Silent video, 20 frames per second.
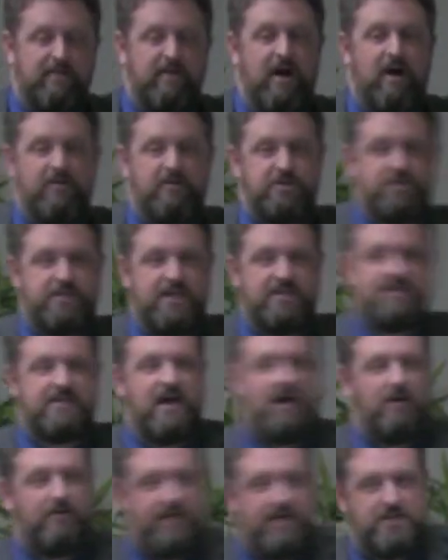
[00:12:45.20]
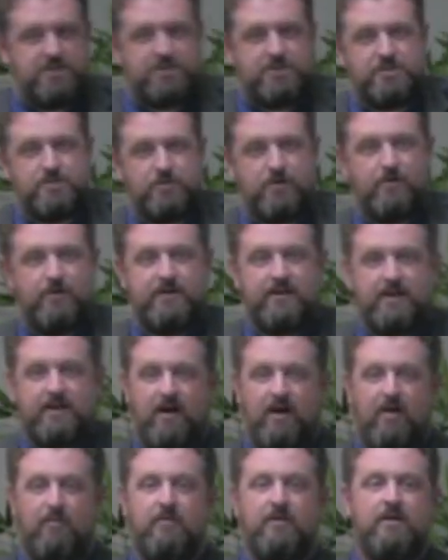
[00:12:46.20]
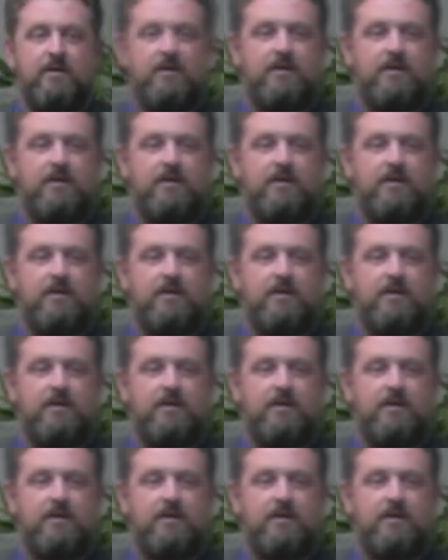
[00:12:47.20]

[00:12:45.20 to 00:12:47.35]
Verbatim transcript: about how the Gentile nations were going to come